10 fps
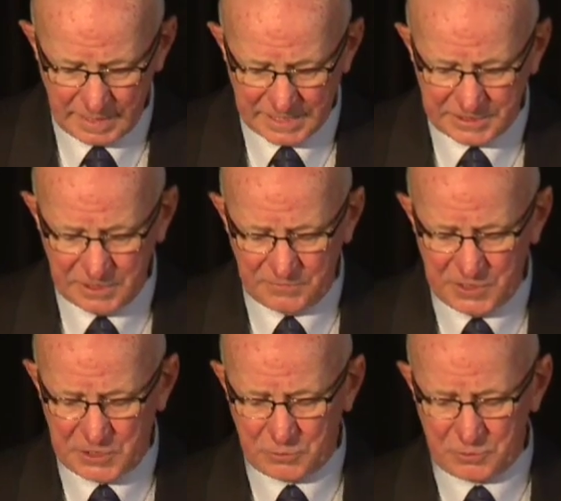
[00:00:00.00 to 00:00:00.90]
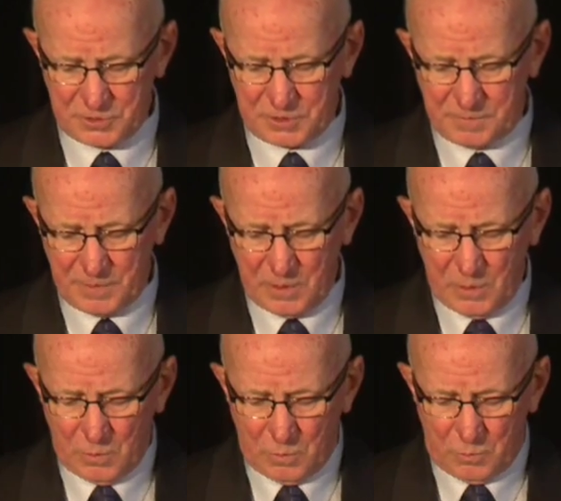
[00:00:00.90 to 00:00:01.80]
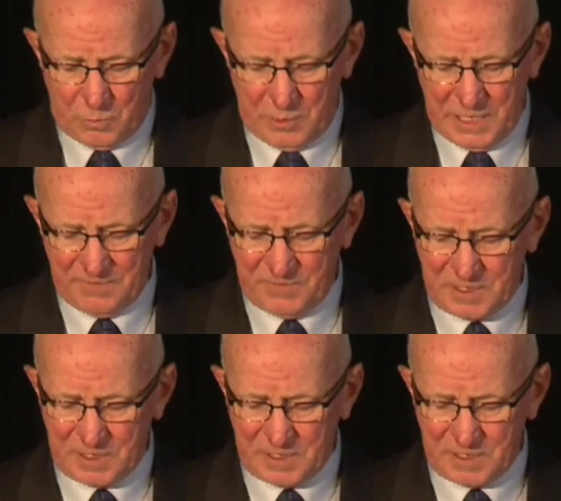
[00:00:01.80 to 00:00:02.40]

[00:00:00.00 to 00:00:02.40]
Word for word: As individuals, we have the